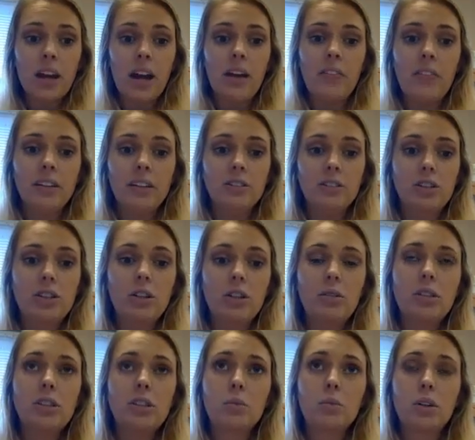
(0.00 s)
And then
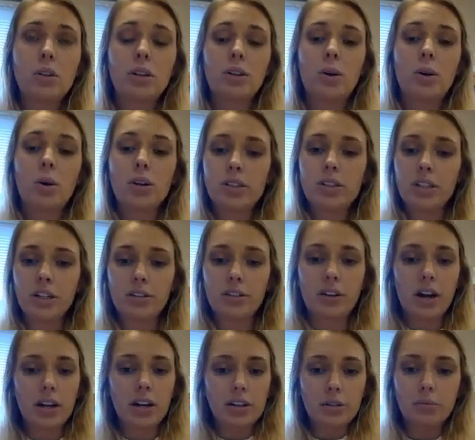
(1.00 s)
students were horsing
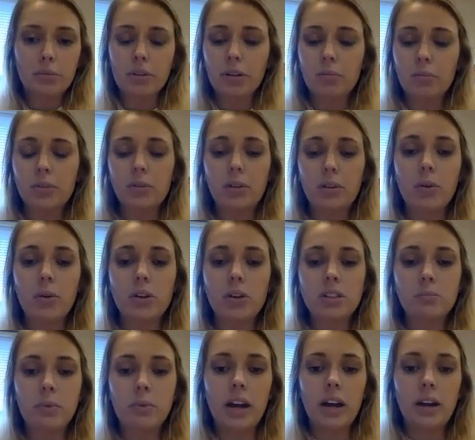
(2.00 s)
around in the room doing
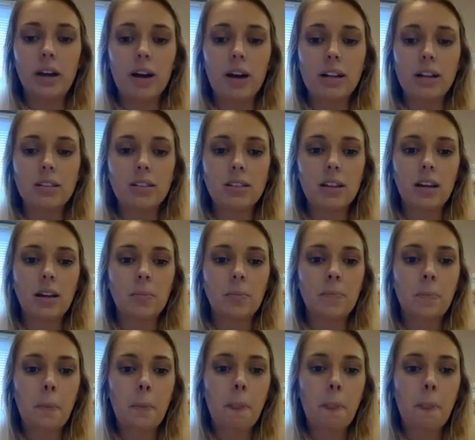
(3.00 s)
horseplay, wrestling.